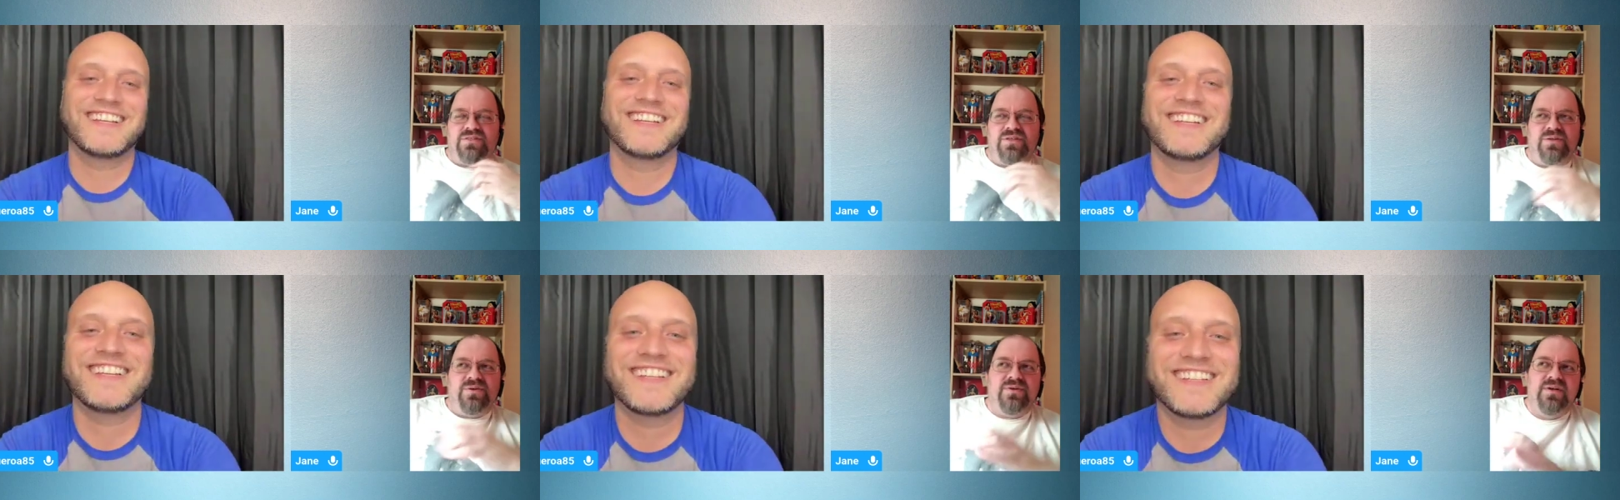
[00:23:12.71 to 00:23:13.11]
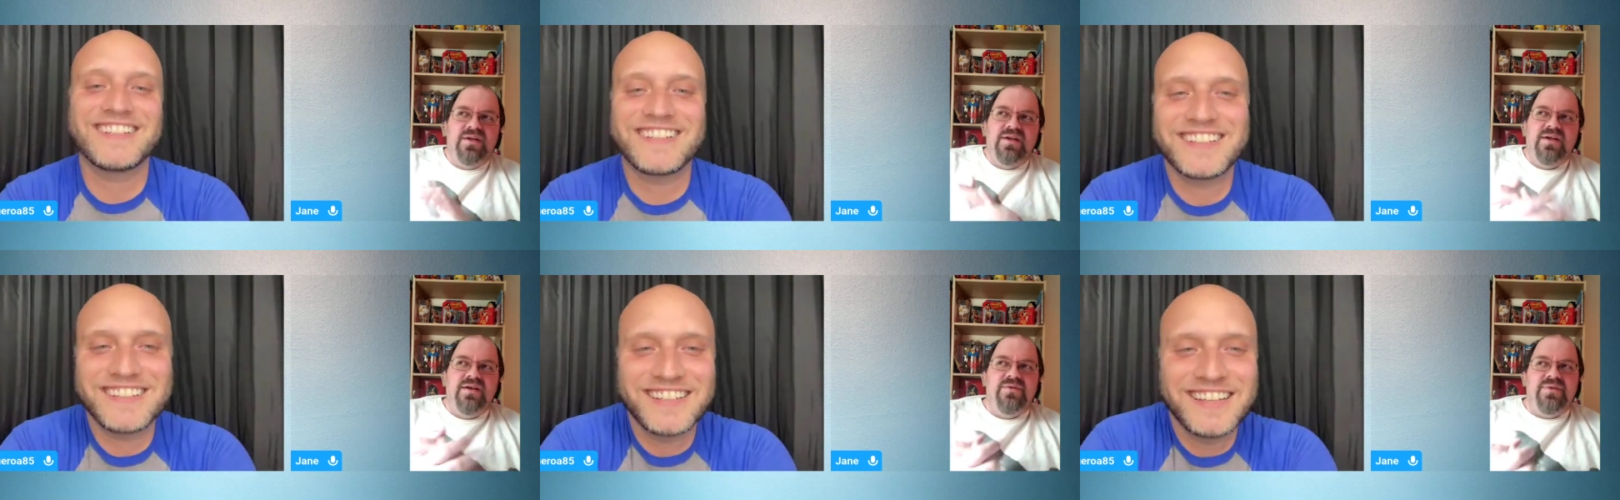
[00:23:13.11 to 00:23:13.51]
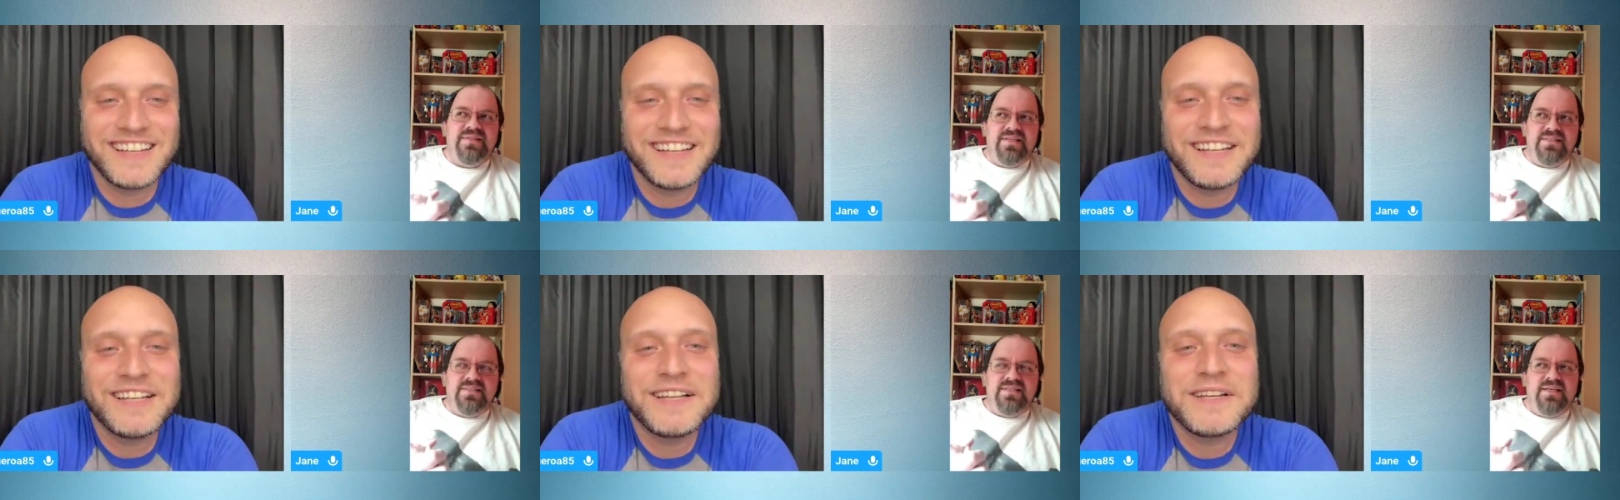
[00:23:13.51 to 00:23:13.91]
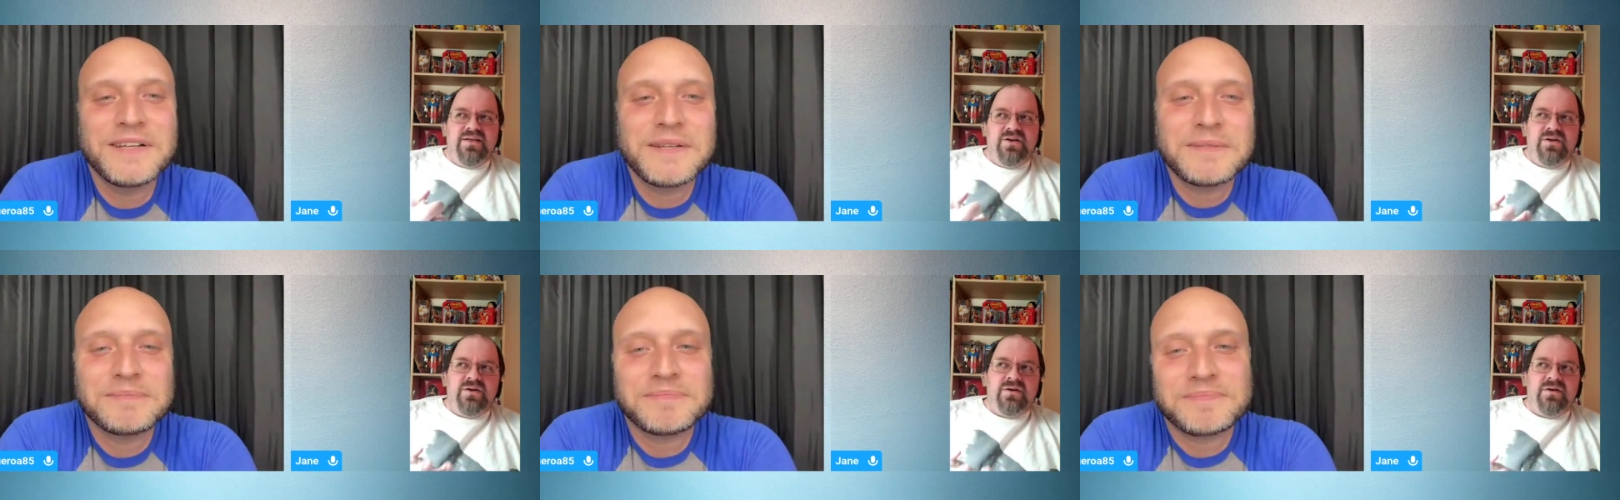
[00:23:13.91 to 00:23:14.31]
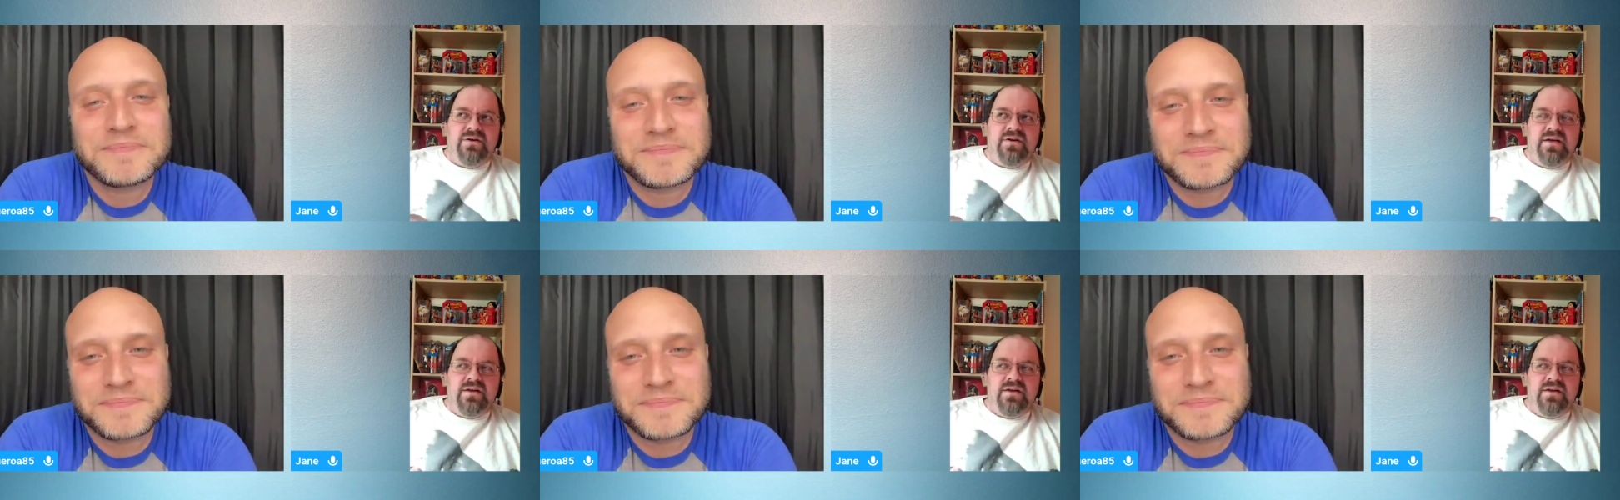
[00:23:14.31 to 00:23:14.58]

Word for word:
Speaker 1: So we did see her